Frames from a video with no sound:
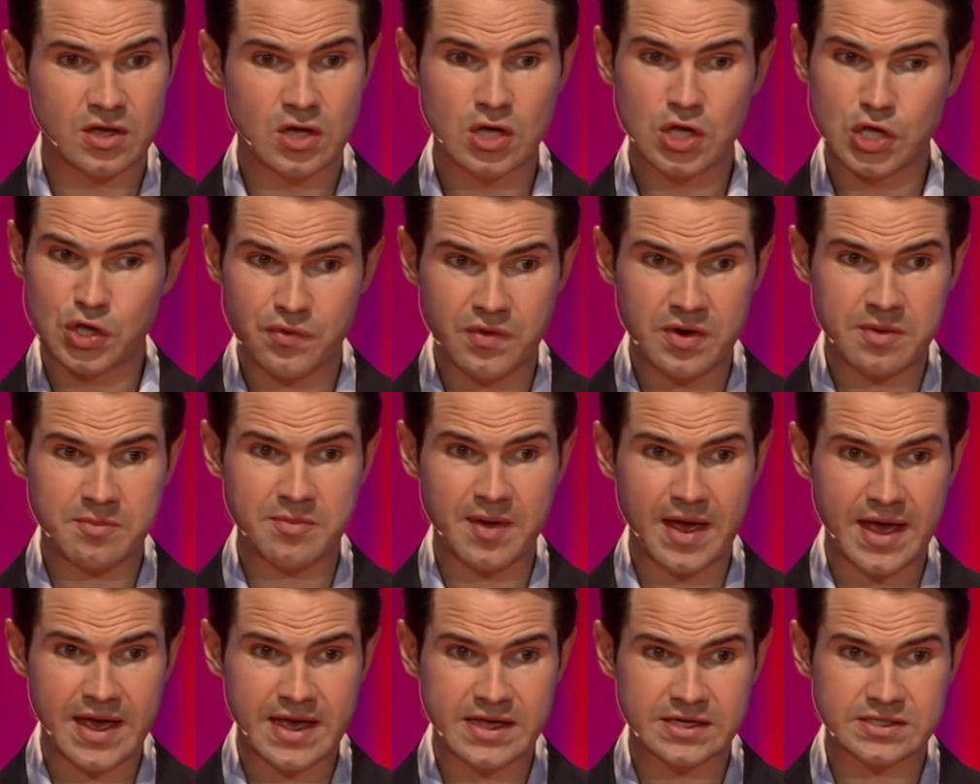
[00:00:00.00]
you're in
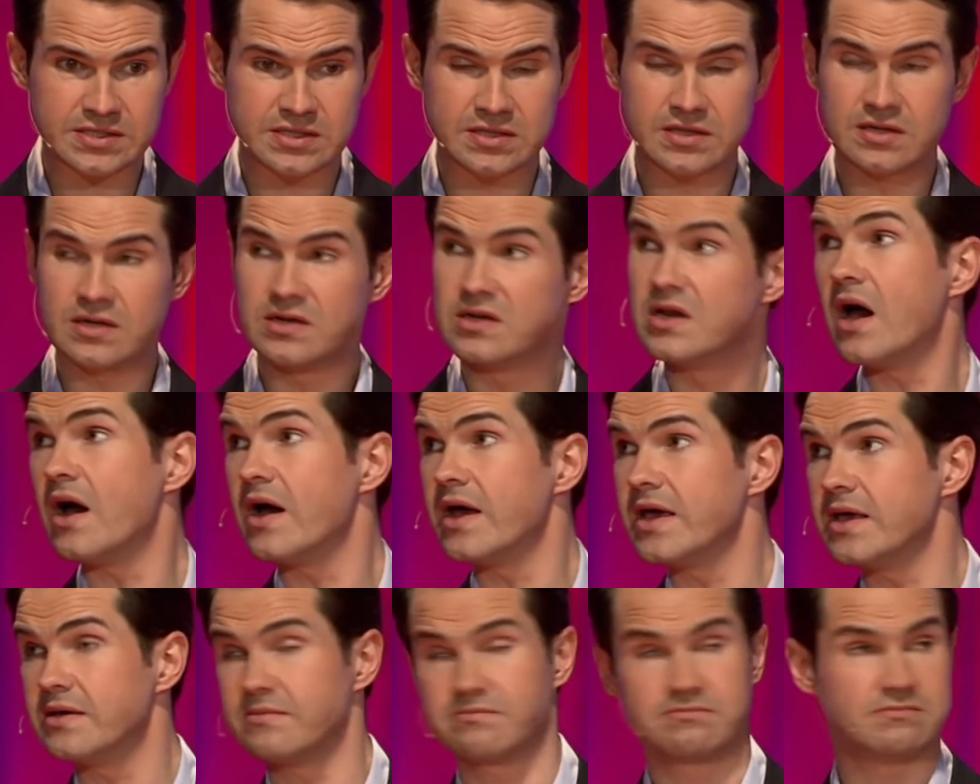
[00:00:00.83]
bed,
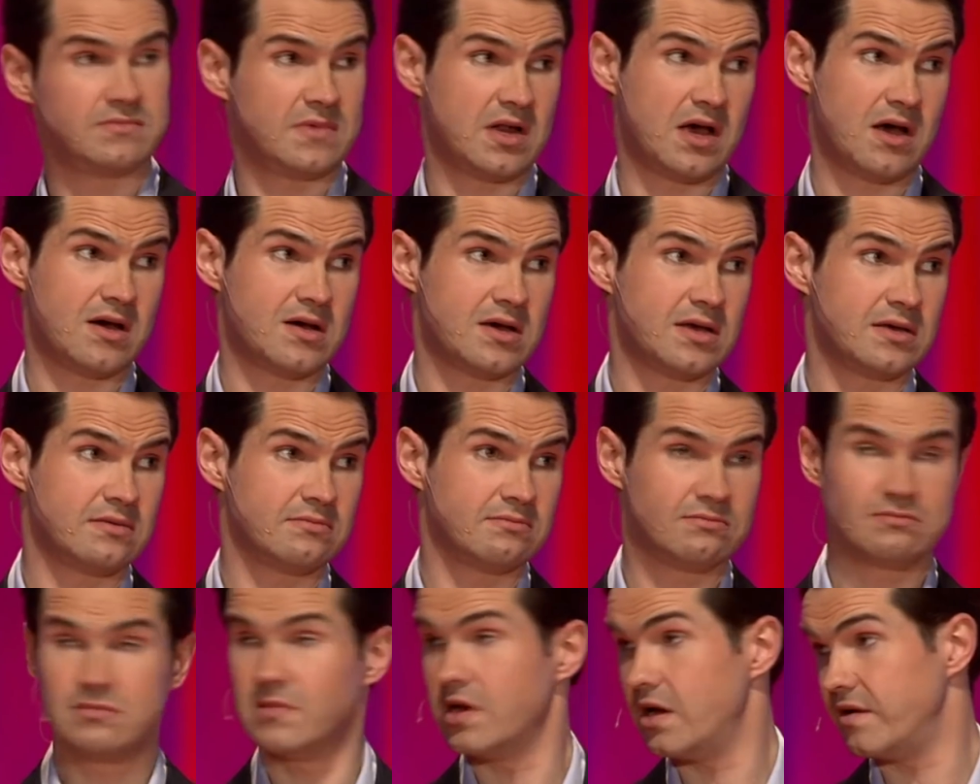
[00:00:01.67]
night, night,
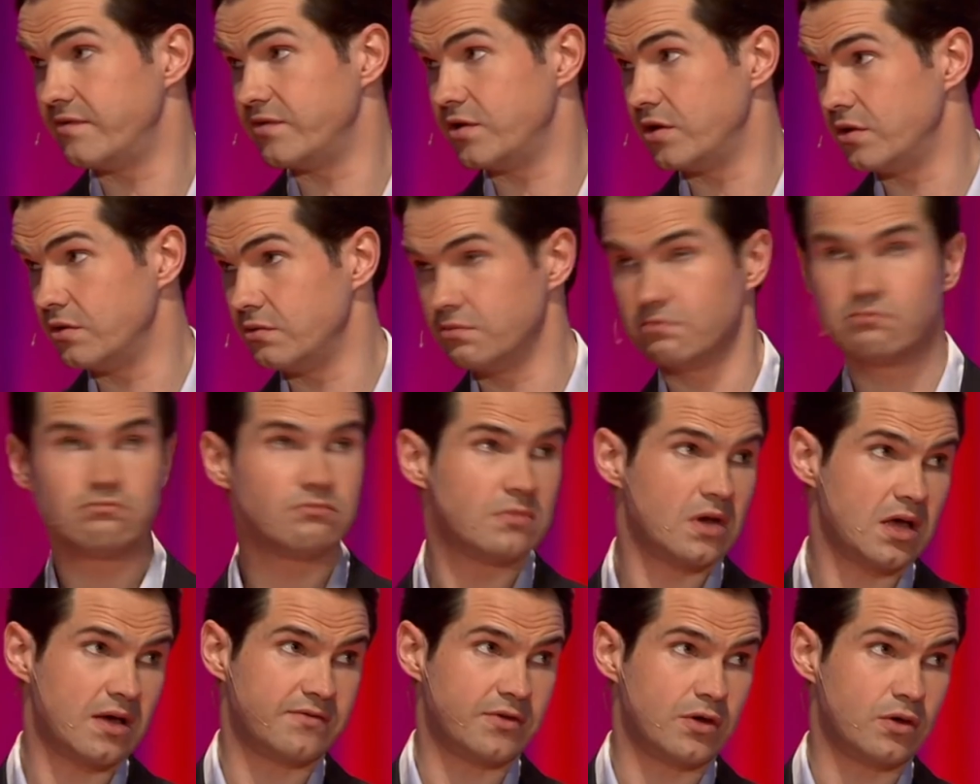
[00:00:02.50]
love you,
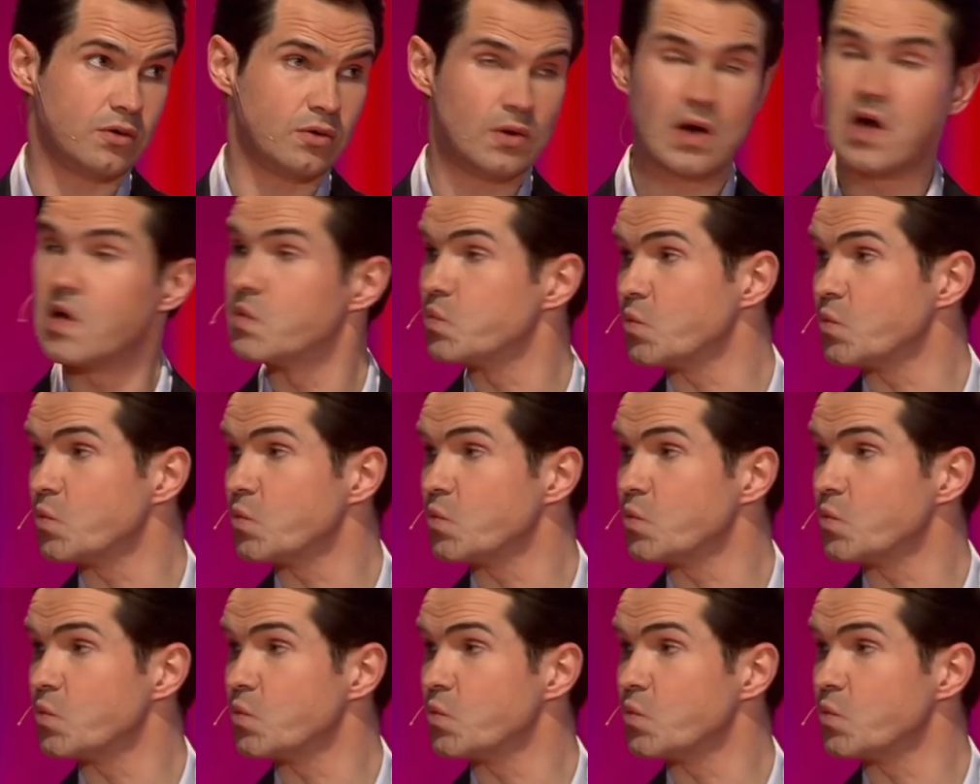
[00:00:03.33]
love you,